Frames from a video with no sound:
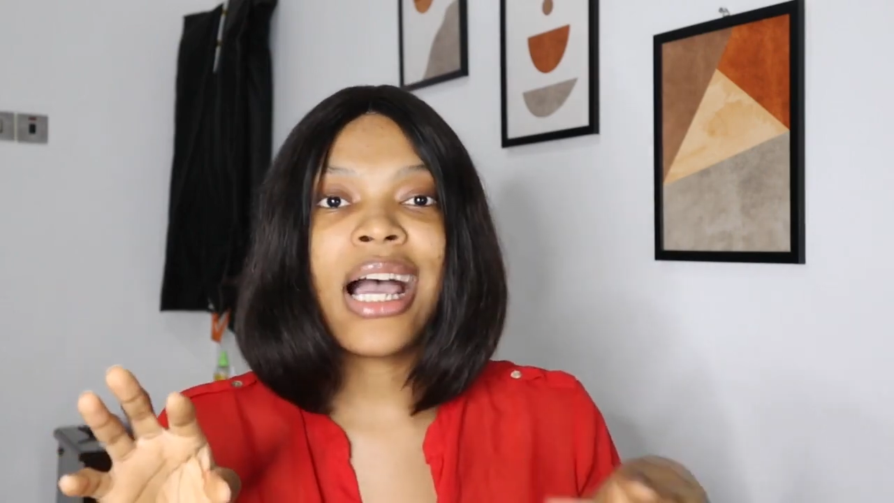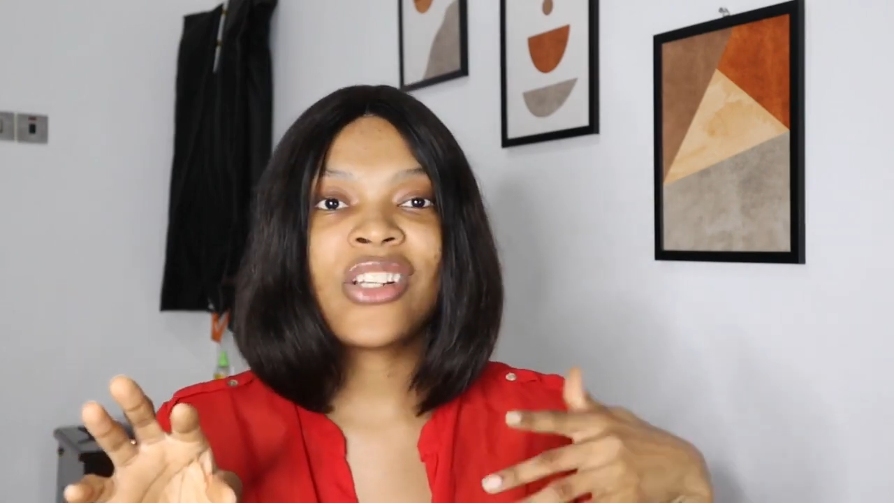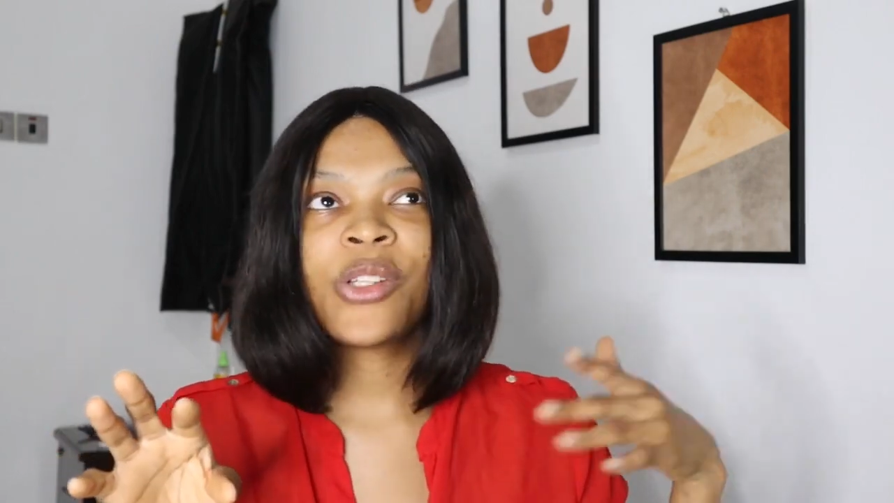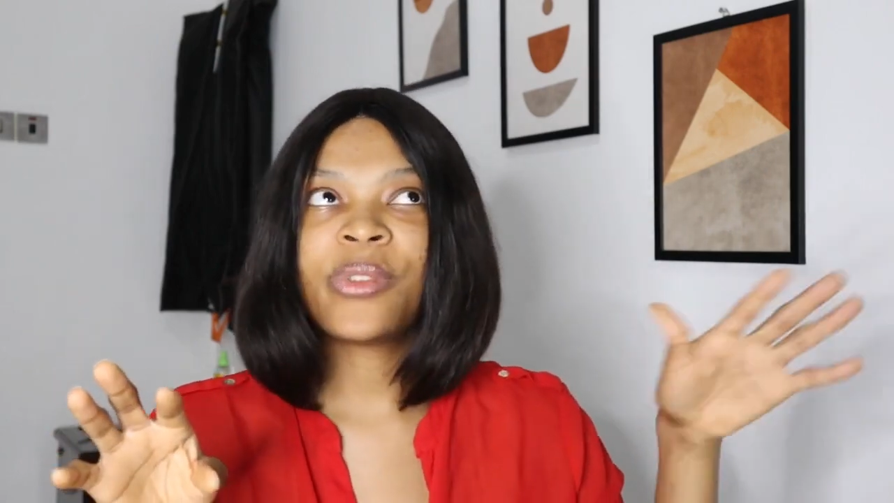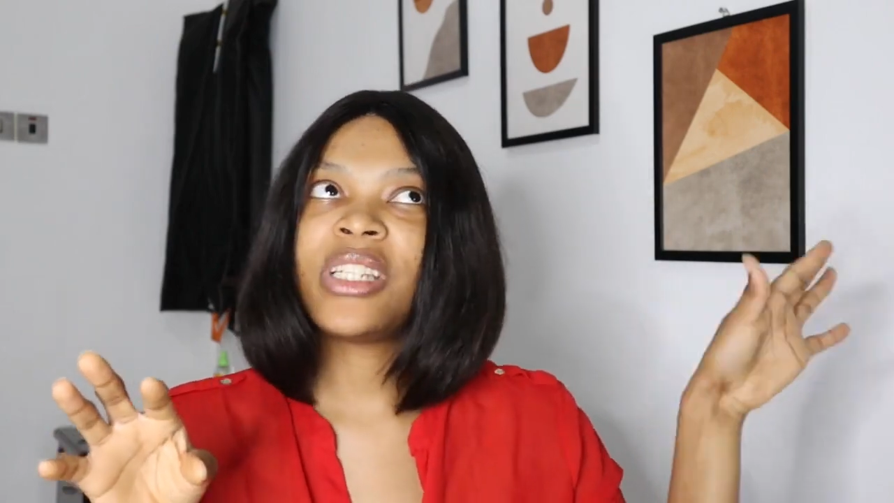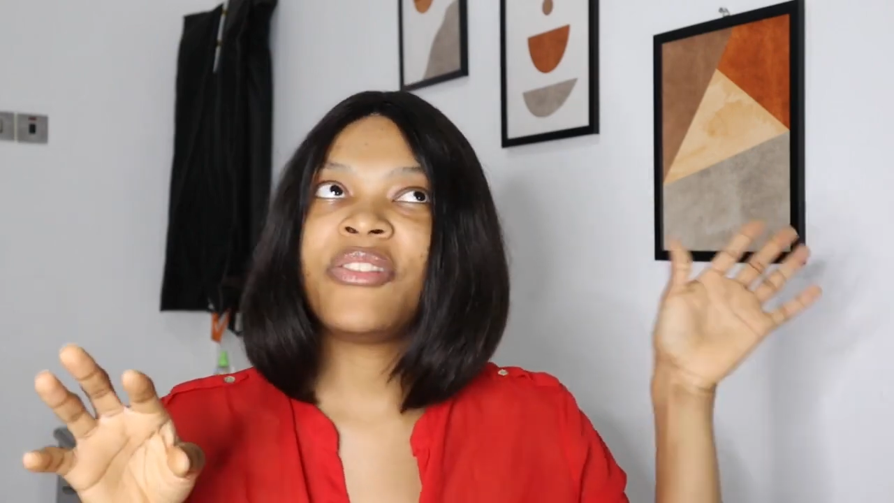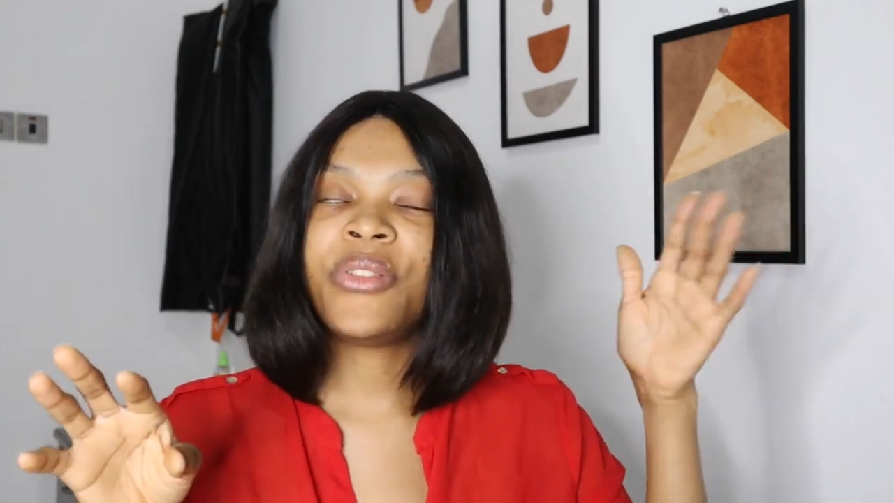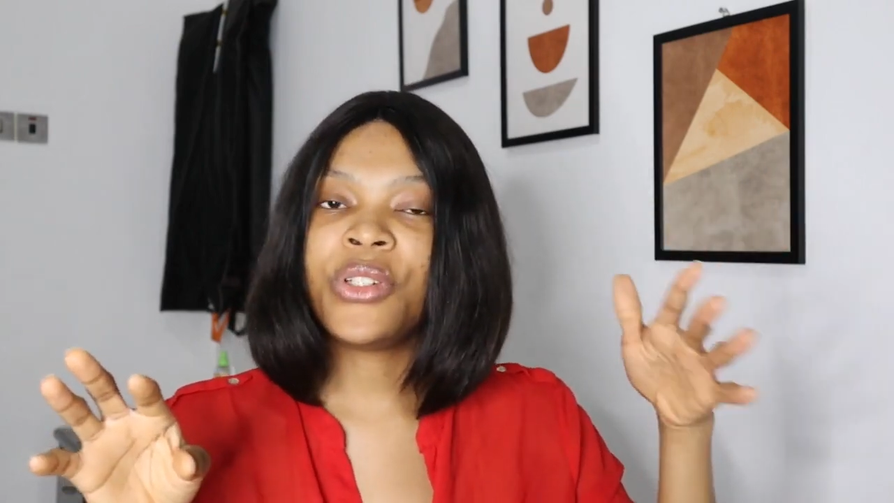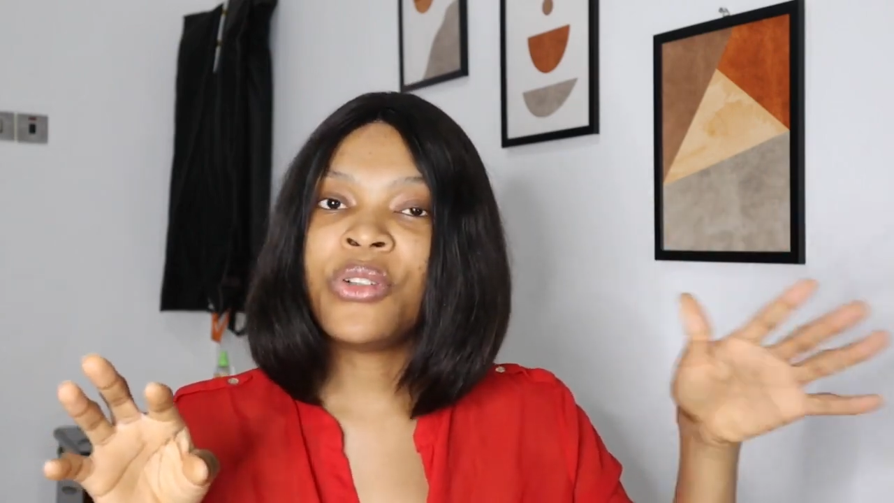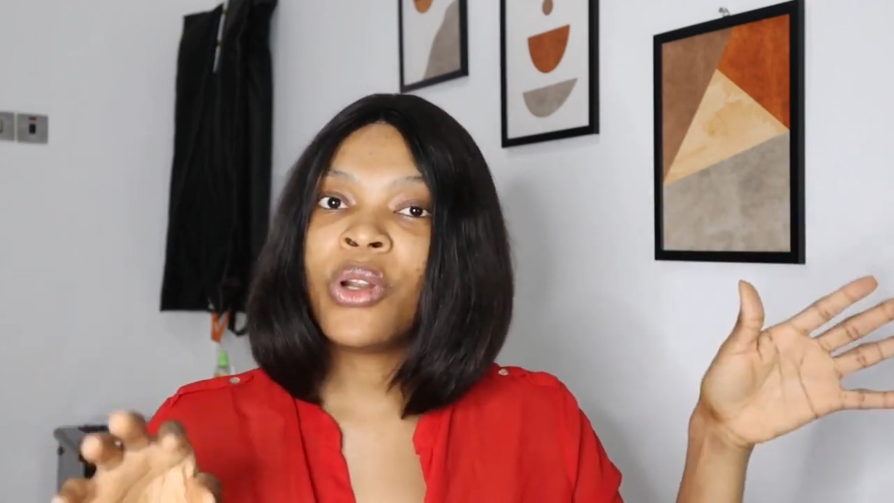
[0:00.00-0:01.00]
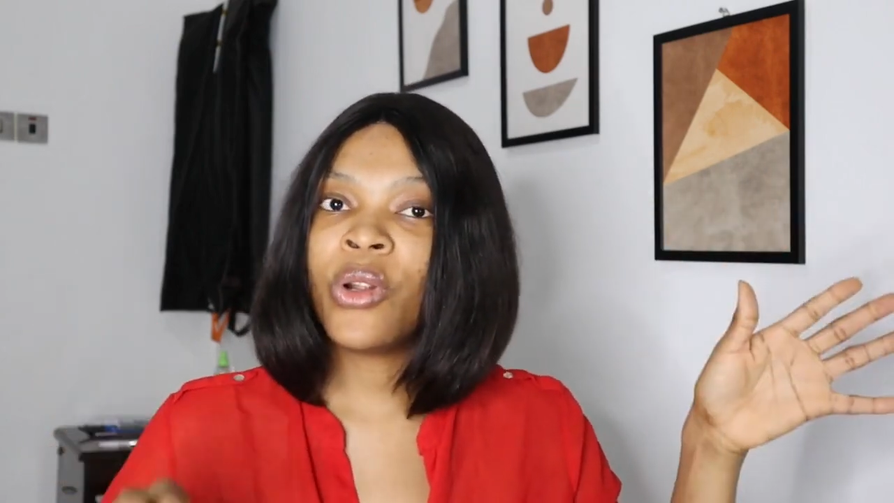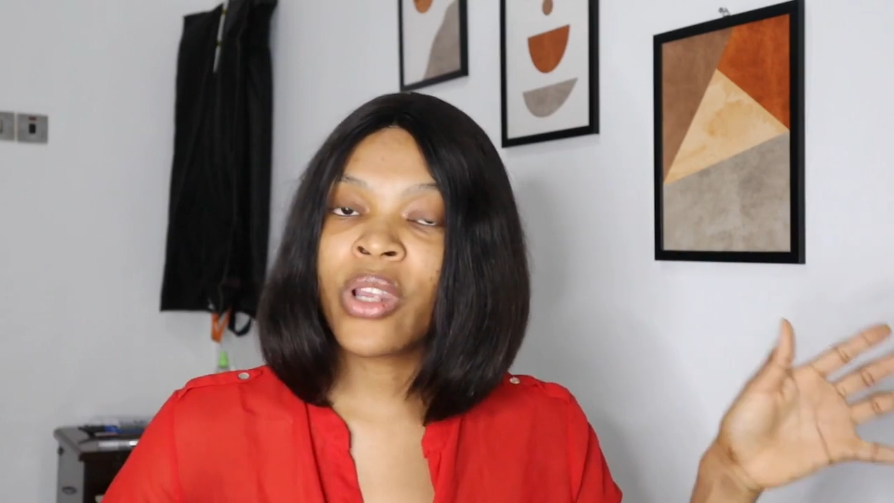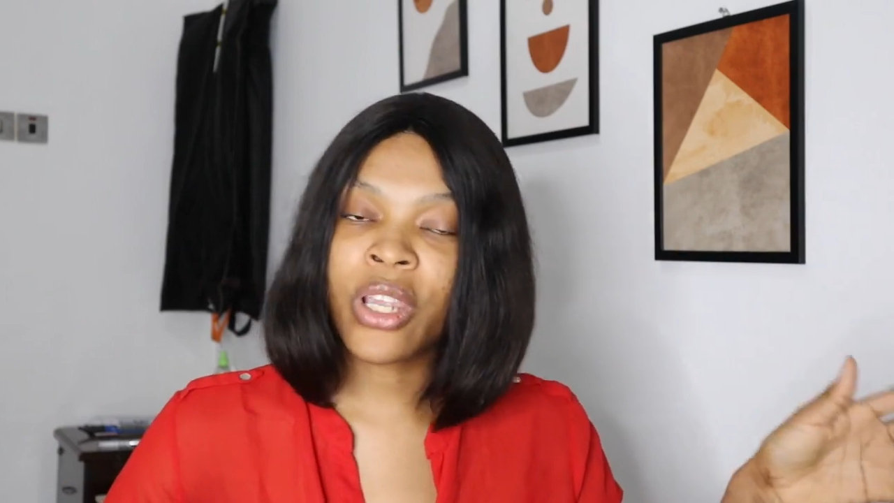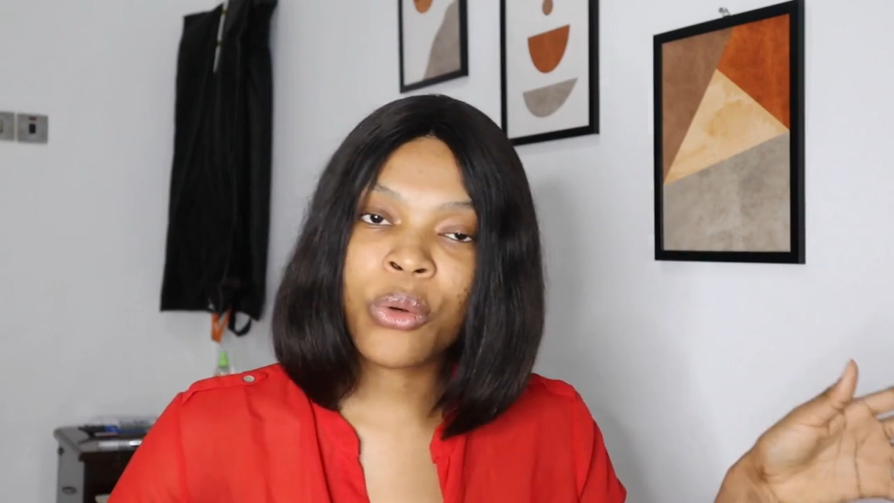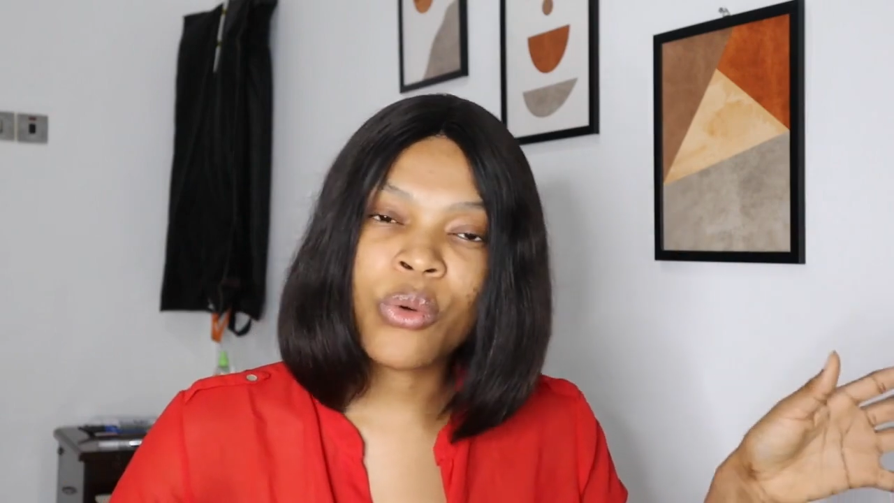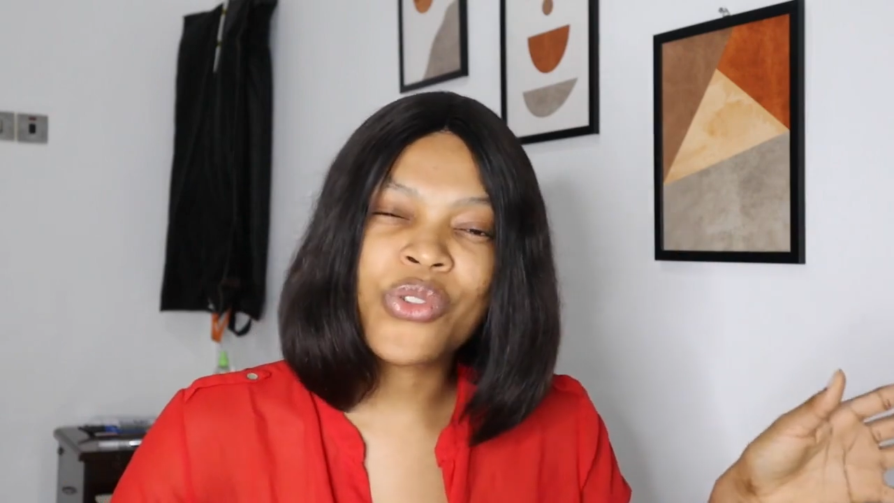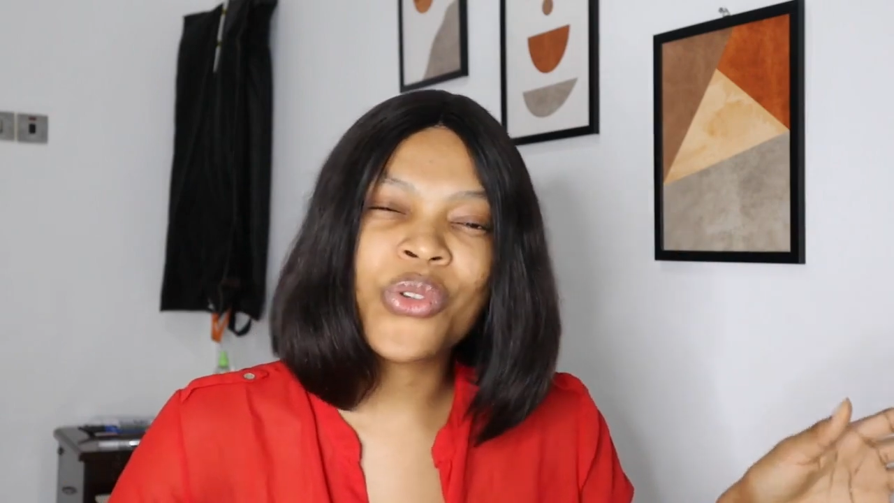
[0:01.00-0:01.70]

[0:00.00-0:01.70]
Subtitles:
I just posted the video not long ago.